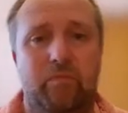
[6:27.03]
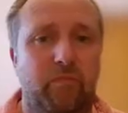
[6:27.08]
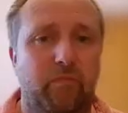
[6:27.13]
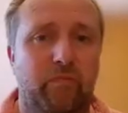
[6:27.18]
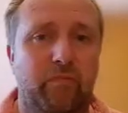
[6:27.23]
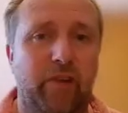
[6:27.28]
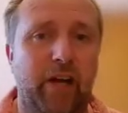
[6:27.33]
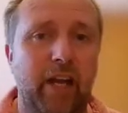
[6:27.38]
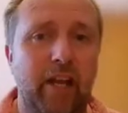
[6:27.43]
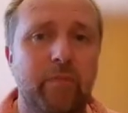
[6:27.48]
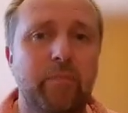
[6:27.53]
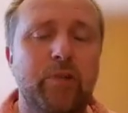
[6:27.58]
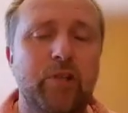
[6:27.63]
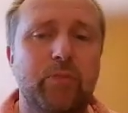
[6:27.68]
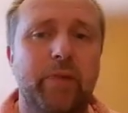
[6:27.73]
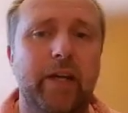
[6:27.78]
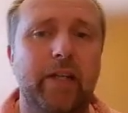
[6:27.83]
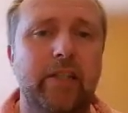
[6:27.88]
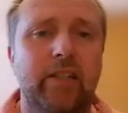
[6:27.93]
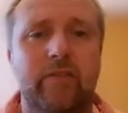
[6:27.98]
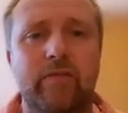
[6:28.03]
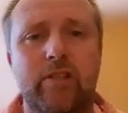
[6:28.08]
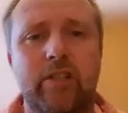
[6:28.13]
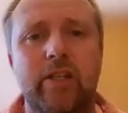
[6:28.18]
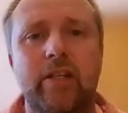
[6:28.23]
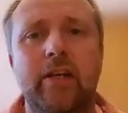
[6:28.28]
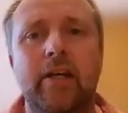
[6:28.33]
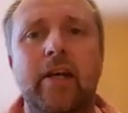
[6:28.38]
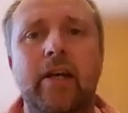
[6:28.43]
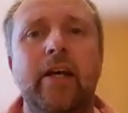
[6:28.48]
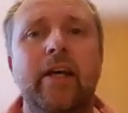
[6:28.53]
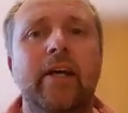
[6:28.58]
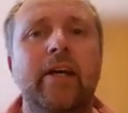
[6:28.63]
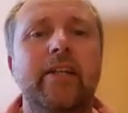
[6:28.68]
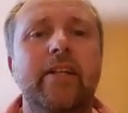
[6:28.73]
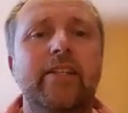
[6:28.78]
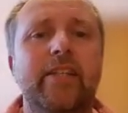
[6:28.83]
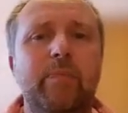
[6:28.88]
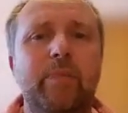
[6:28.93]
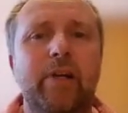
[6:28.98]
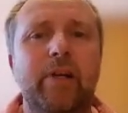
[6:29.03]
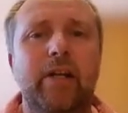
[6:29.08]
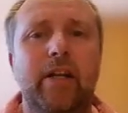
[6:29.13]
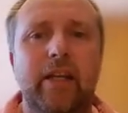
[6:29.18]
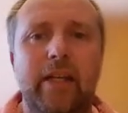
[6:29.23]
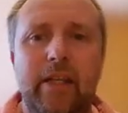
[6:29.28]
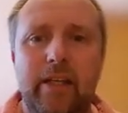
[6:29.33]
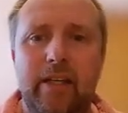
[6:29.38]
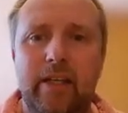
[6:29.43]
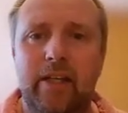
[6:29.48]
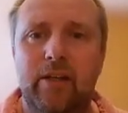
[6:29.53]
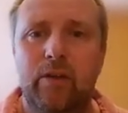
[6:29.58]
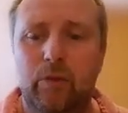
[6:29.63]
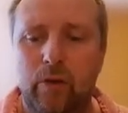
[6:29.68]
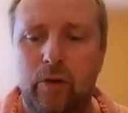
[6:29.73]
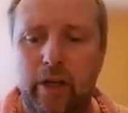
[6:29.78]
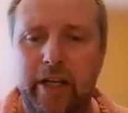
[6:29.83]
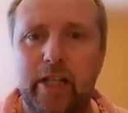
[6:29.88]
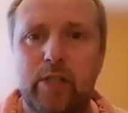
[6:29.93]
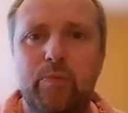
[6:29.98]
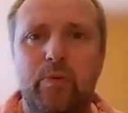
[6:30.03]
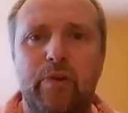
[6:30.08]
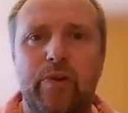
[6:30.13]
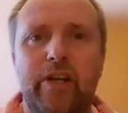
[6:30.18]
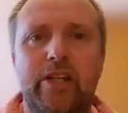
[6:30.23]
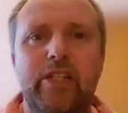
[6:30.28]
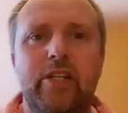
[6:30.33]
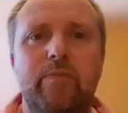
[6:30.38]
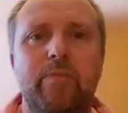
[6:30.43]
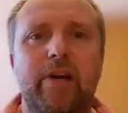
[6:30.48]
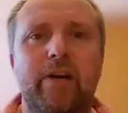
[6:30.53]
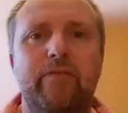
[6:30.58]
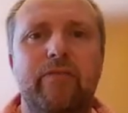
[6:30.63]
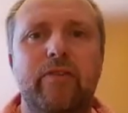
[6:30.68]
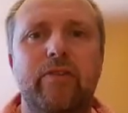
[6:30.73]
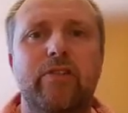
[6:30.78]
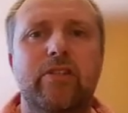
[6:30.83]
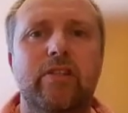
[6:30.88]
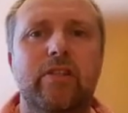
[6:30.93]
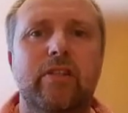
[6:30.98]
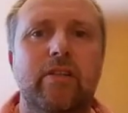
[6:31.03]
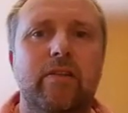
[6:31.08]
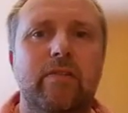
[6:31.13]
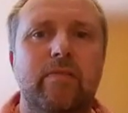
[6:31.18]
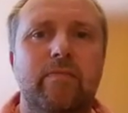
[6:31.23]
valid perspectives. Typically, in early exploration methods,